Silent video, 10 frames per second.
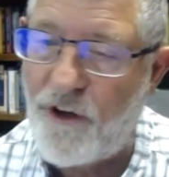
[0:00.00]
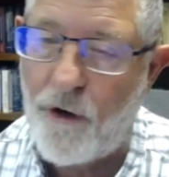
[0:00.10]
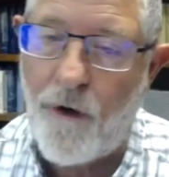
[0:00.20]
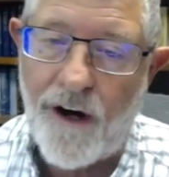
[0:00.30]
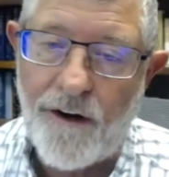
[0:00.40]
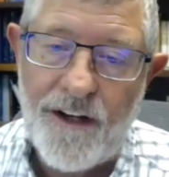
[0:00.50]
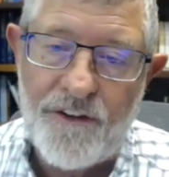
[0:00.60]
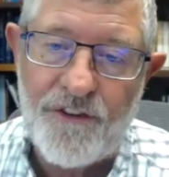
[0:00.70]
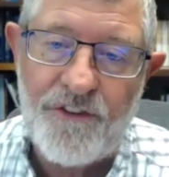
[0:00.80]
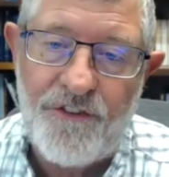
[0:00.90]
Zoar
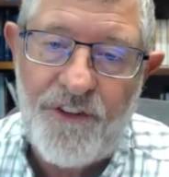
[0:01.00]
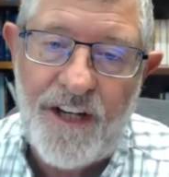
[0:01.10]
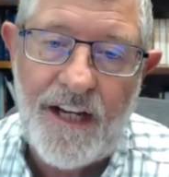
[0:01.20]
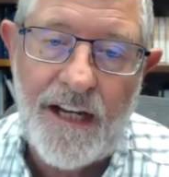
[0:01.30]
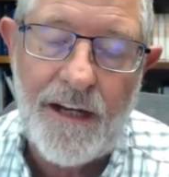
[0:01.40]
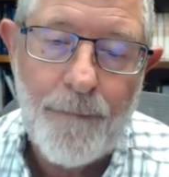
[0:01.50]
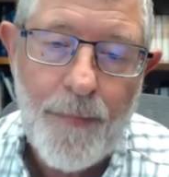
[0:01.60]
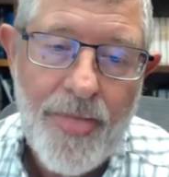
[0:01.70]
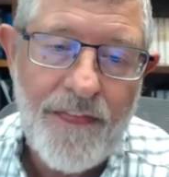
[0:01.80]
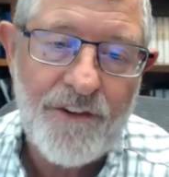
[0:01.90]
is a city
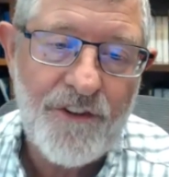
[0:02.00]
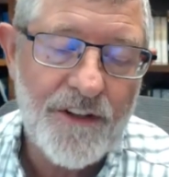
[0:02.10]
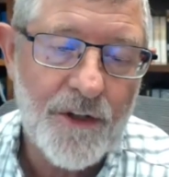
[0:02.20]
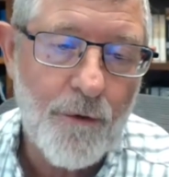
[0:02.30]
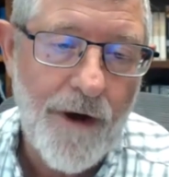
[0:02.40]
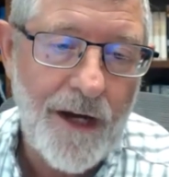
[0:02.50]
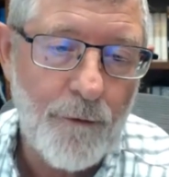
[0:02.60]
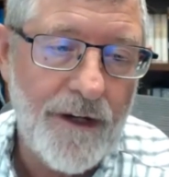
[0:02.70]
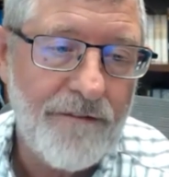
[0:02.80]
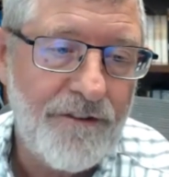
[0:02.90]
that's in the Great
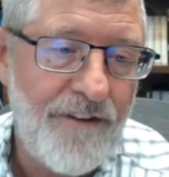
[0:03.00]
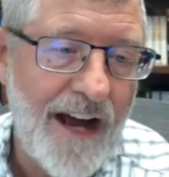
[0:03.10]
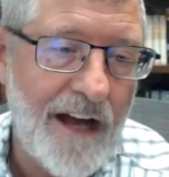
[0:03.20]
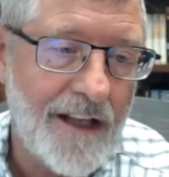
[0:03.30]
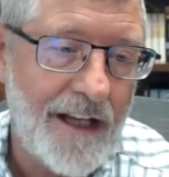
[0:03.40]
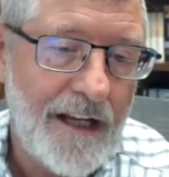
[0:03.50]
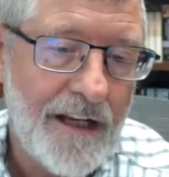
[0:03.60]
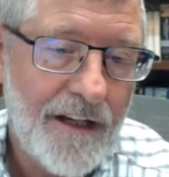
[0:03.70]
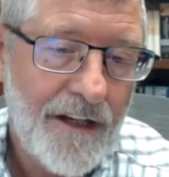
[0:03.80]
Rift Valley.